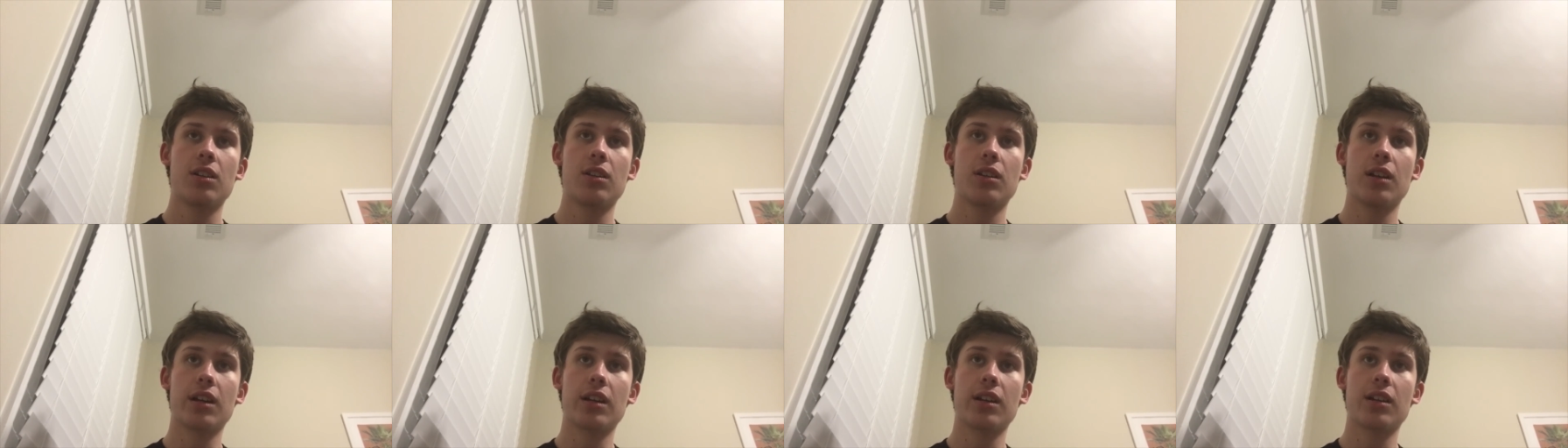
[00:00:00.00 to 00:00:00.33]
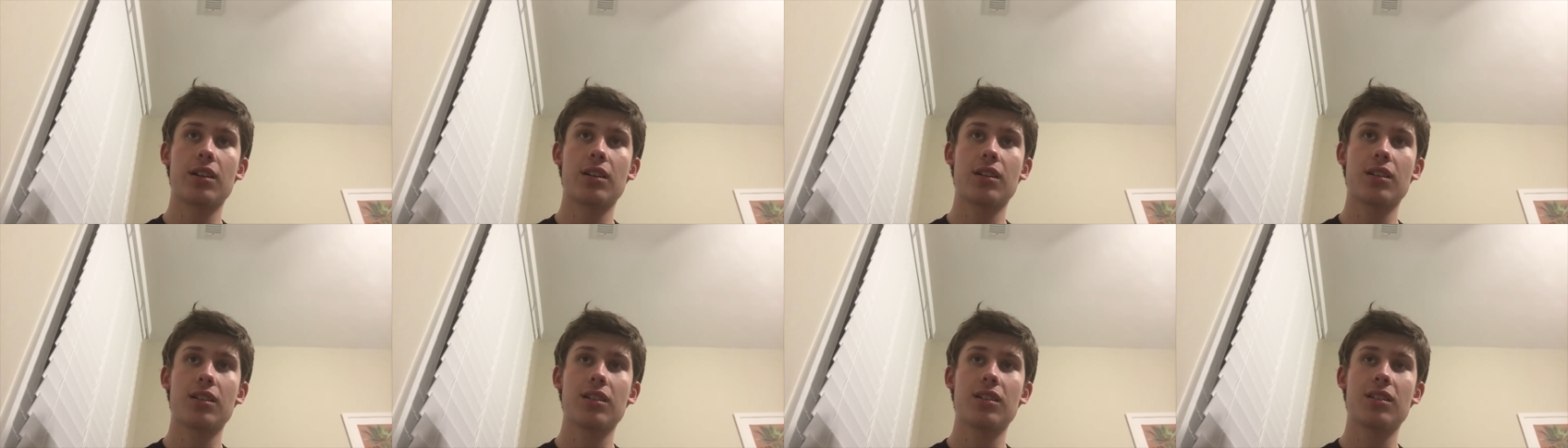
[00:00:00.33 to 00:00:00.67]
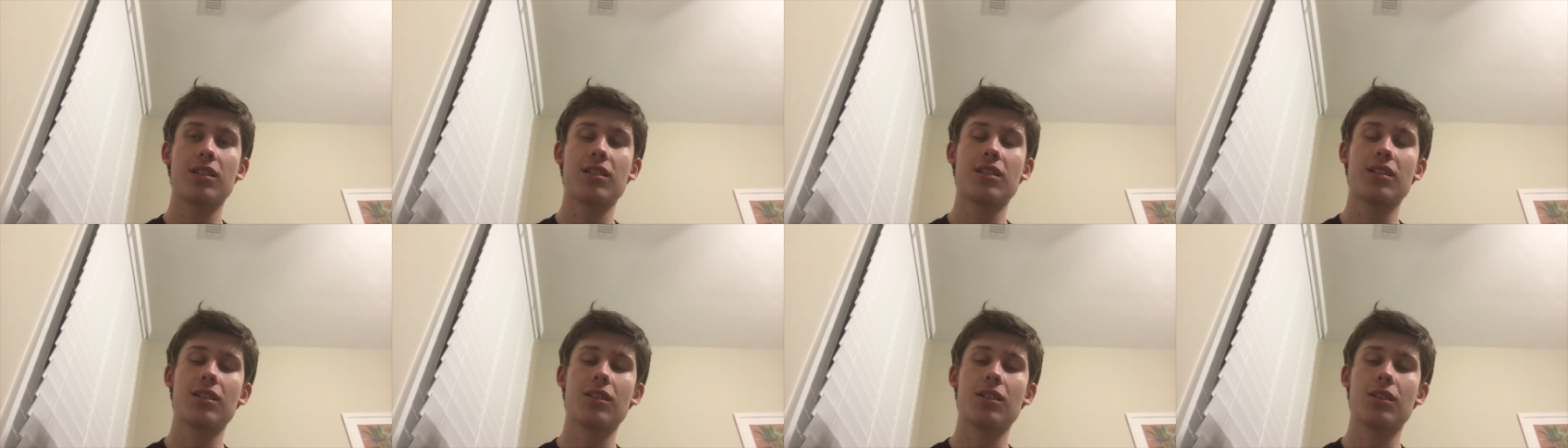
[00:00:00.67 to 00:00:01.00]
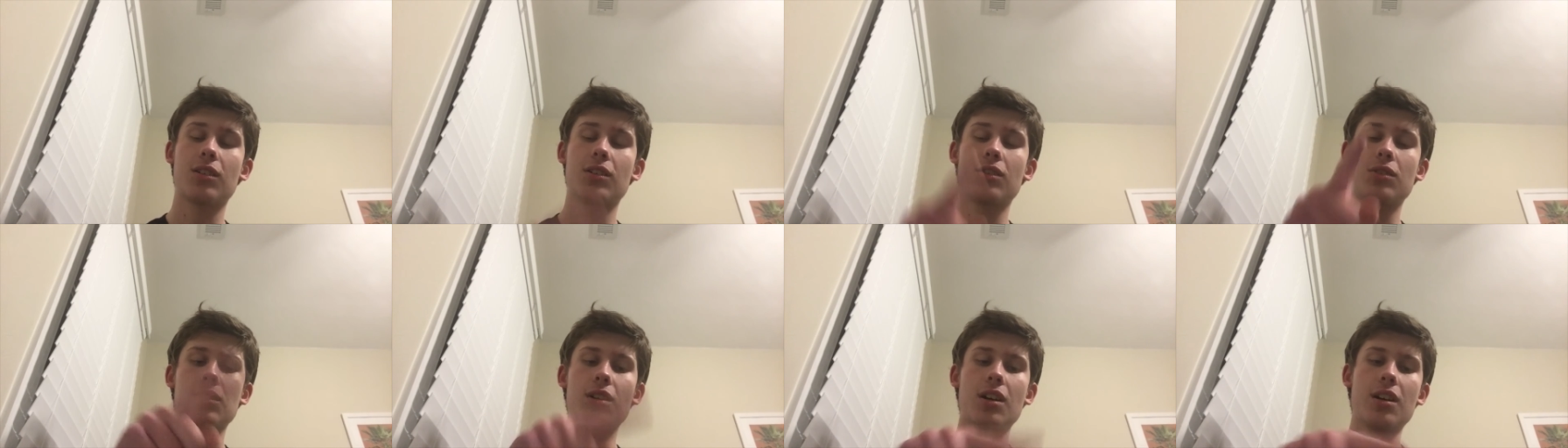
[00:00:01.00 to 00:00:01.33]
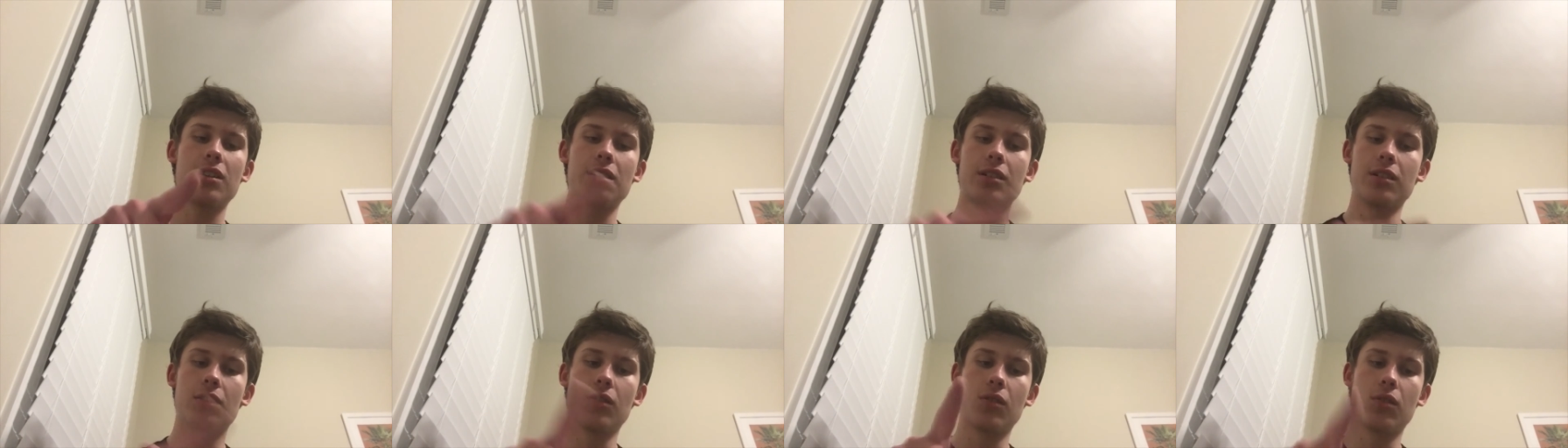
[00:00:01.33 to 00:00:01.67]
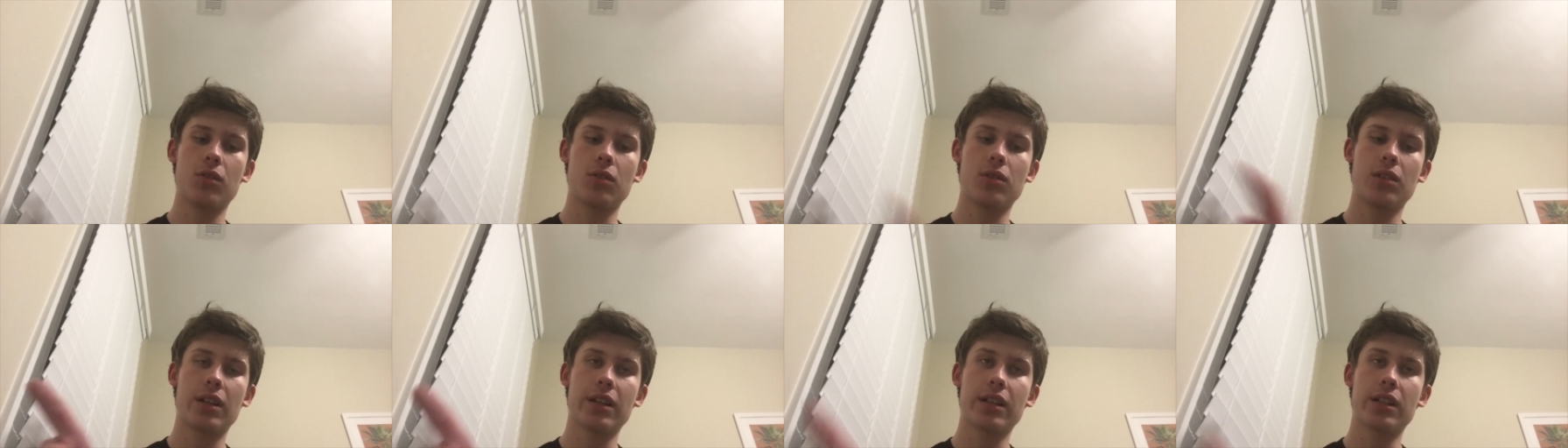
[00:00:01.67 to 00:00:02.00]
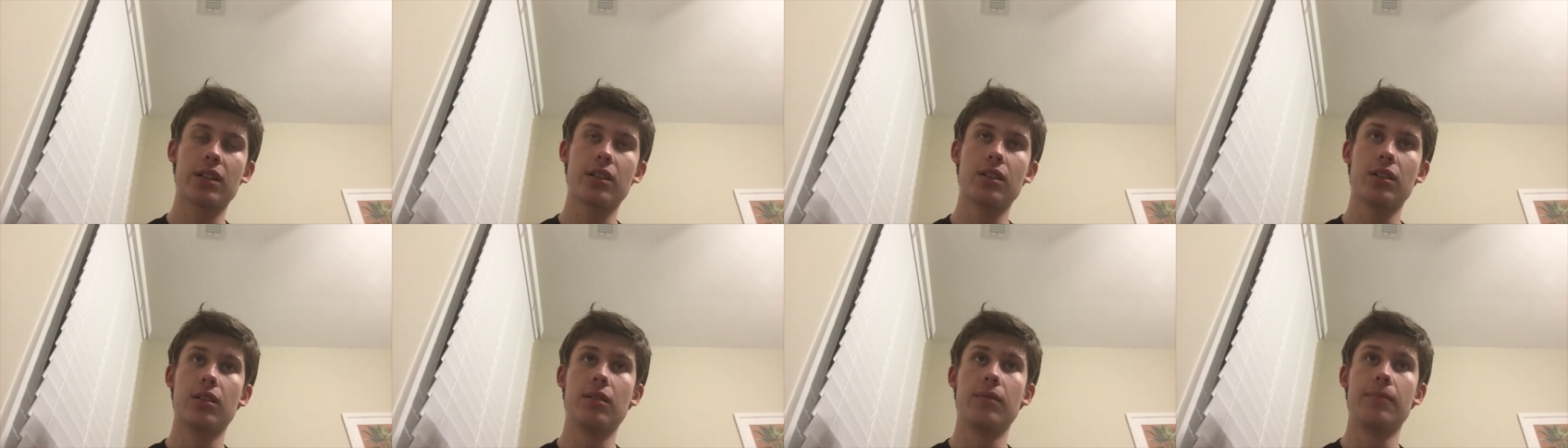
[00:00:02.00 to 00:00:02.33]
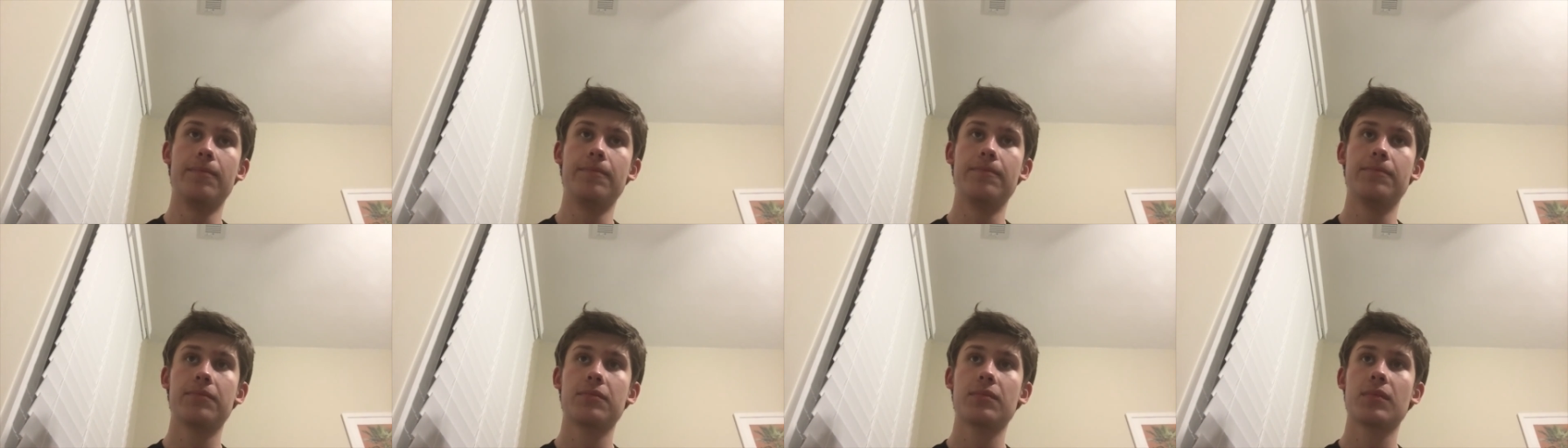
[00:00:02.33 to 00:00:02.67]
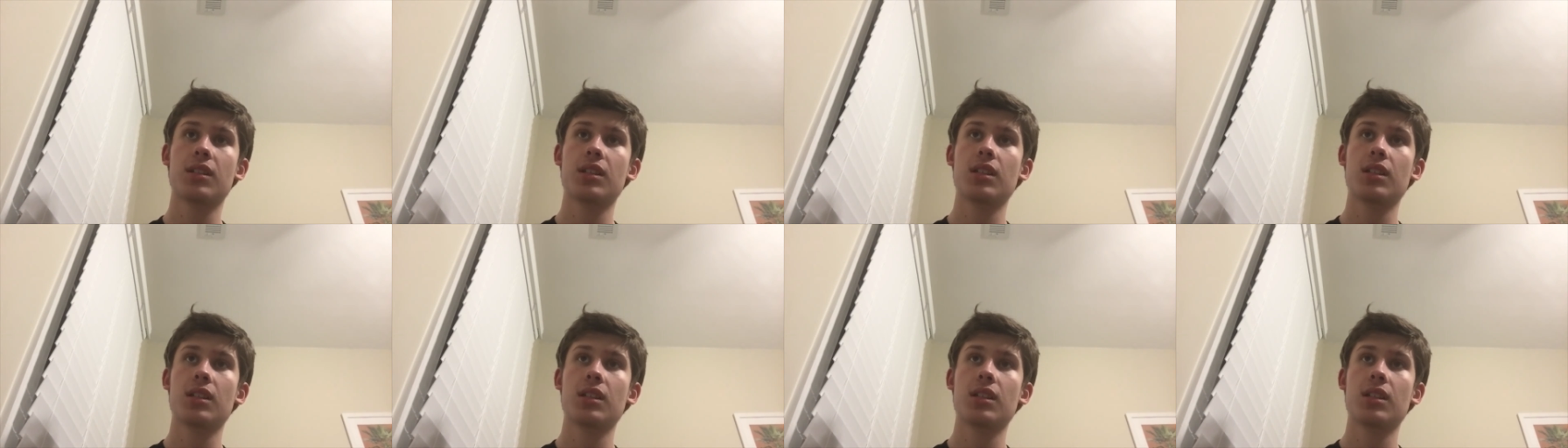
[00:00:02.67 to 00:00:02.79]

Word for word: like glutton or like um